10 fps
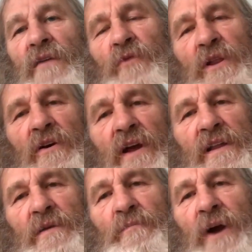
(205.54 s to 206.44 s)
If we look
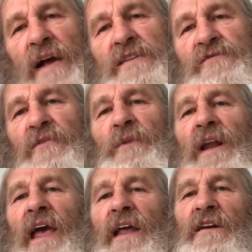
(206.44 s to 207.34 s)
at the practice from an
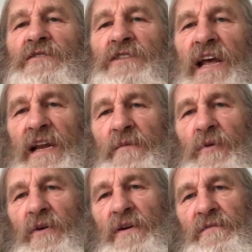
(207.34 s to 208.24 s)
energetic
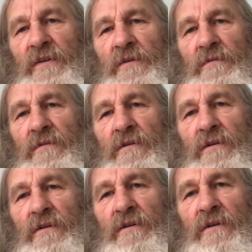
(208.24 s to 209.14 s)
point of view,
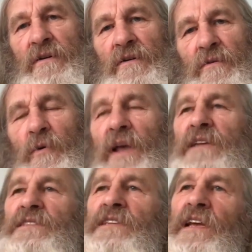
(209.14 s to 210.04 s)
we
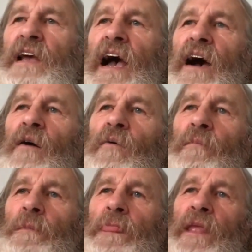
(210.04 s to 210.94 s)
can see how
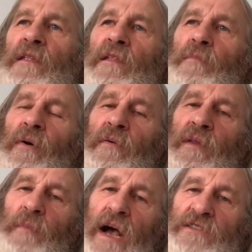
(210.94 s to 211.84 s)

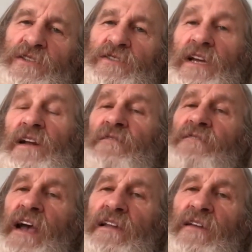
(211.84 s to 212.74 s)
the postures can
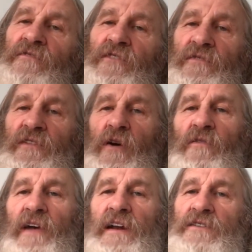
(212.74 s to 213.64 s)
affect the free flow
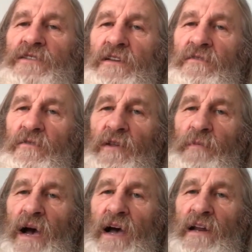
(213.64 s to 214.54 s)
of energy through the
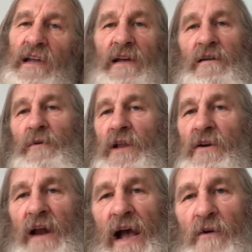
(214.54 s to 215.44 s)
body, and we
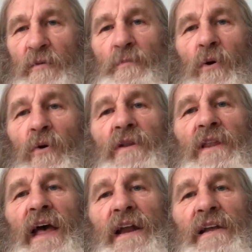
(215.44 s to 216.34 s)
learn how
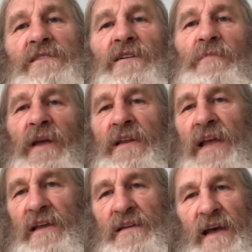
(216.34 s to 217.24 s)
important that is to
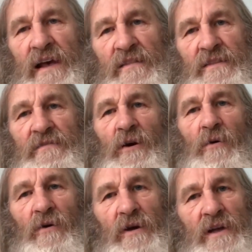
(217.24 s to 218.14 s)
maintain the health of the
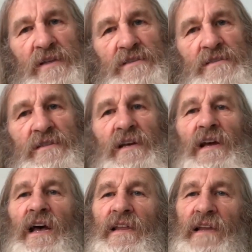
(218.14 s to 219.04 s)
organs
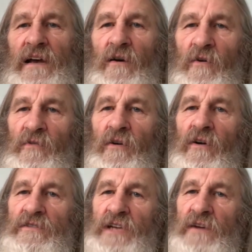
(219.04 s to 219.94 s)
and the
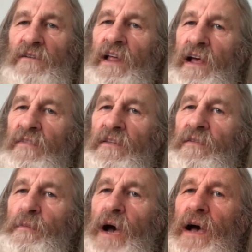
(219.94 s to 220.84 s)
overall general health of
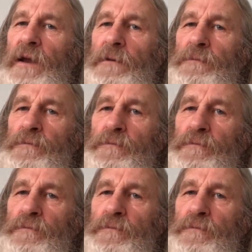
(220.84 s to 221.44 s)
the body.